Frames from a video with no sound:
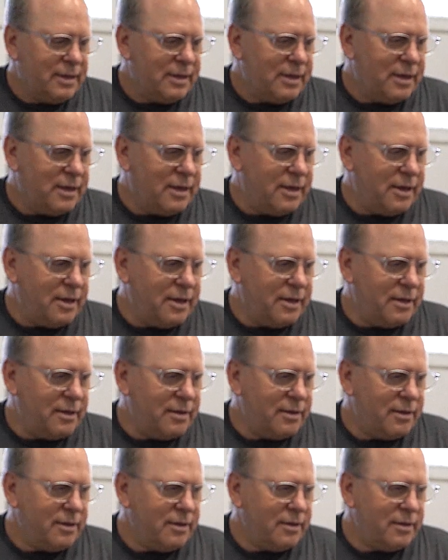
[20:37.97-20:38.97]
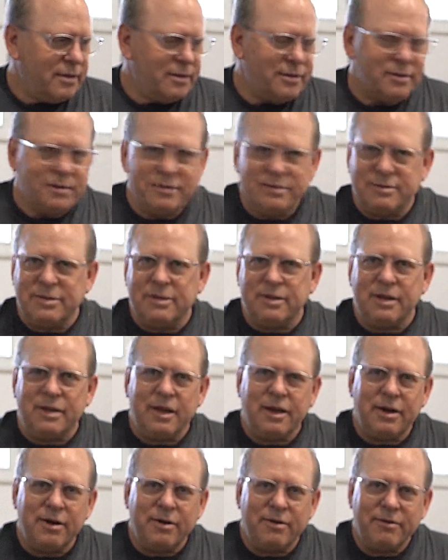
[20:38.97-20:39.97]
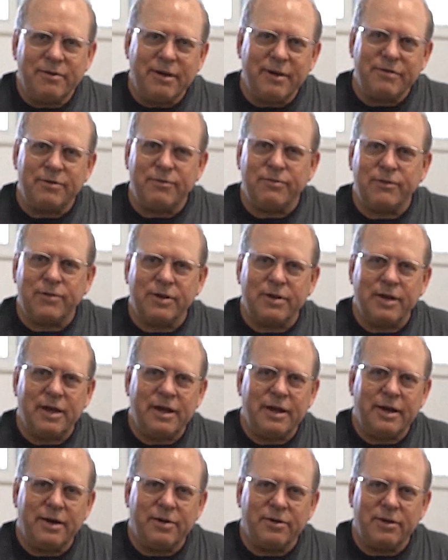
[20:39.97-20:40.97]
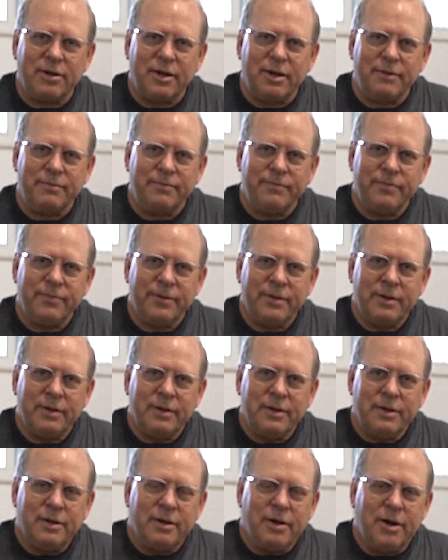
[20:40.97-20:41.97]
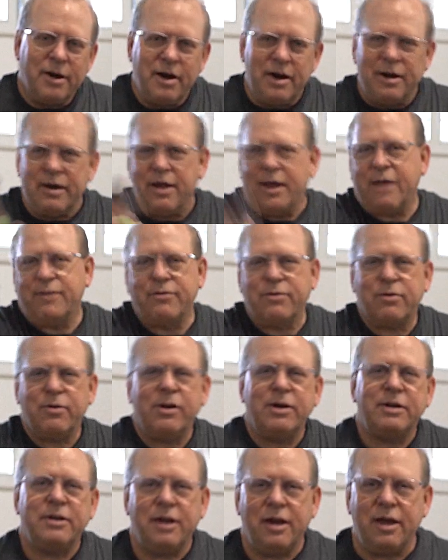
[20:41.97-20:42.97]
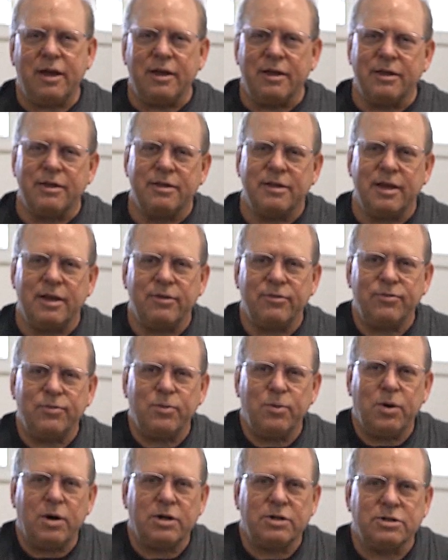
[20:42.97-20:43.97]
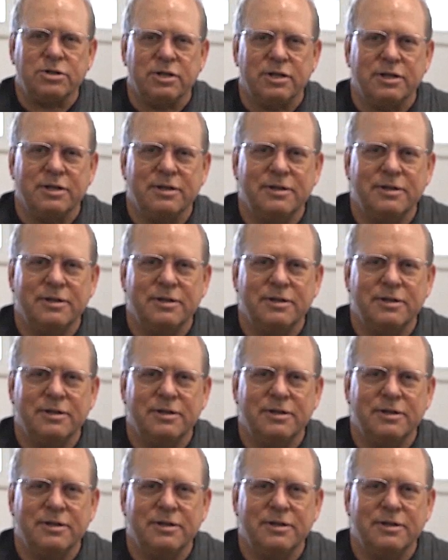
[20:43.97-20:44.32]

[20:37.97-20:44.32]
Uh, it's in the air. I have to figure that out yet. All right, have a great day. Thanks for watching.